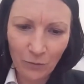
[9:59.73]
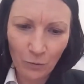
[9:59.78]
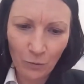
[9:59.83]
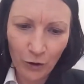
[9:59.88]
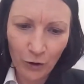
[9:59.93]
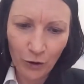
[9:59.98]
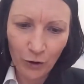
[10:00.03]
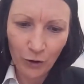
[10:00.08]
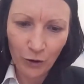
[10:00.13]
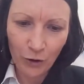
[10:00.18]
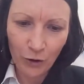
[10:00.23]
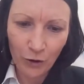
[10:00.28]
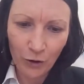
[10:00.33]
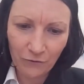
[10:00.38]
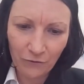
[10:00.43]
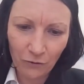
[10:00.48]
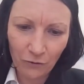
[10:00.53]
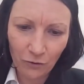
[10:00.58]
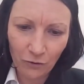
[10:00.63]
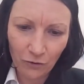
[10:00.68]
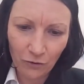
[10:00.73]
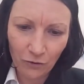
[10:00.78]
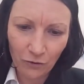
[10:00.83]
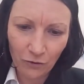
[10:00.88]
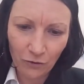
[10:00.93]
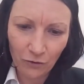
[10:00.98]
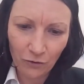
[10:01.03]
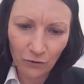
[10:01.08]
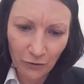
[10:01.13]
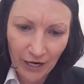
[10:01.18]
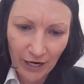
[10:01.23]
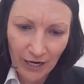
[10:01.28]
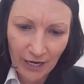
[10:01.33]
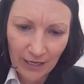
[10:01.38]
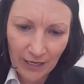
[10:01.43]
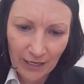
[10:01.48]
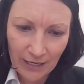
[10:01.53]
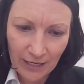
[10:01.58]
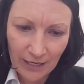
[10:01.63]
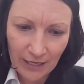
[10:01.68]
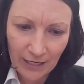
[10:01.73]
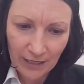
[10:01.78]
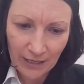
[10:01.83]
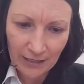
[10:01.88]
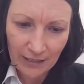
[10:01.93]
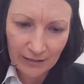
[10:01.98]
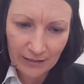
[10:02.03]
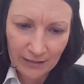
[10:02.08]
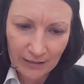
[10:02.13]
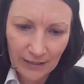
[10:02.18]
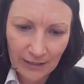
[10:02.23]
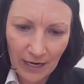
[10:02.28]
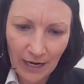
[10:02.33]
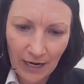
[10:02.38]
worked for 3 years